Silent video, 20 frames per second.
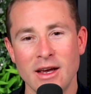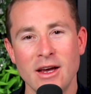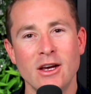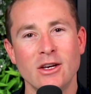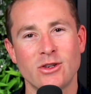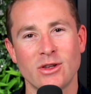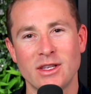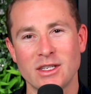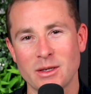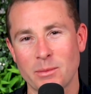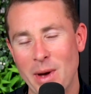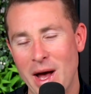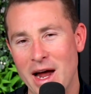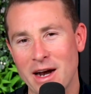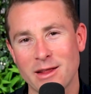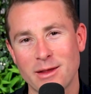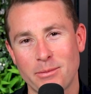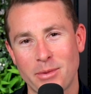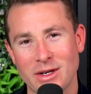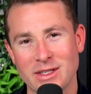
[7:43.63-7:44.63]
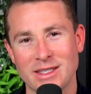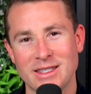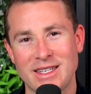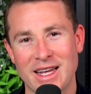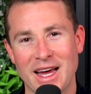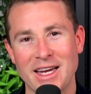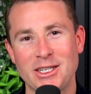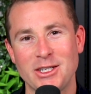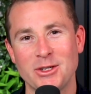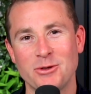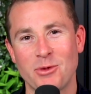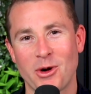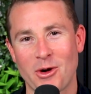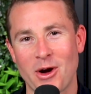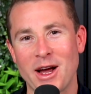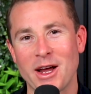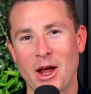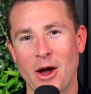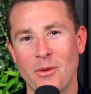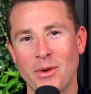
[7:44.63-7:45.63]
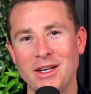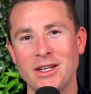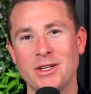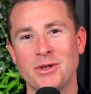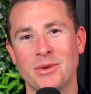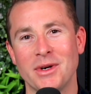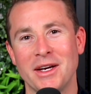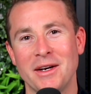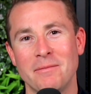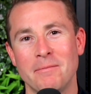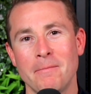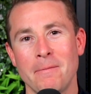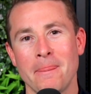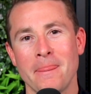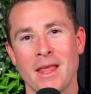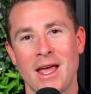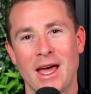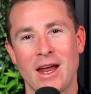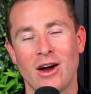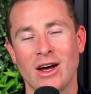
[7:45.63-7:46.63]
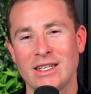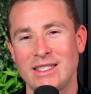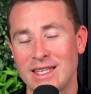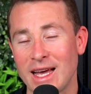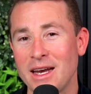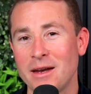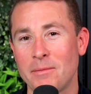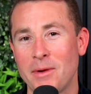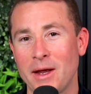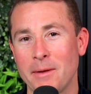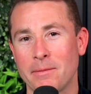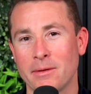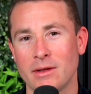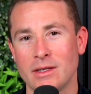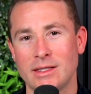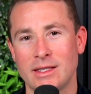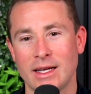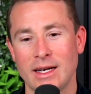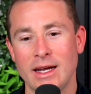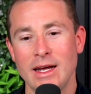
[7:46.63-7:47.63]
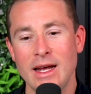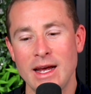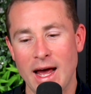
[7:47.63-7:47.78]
So there's a part of the presentation where I go into it and I say to people is that,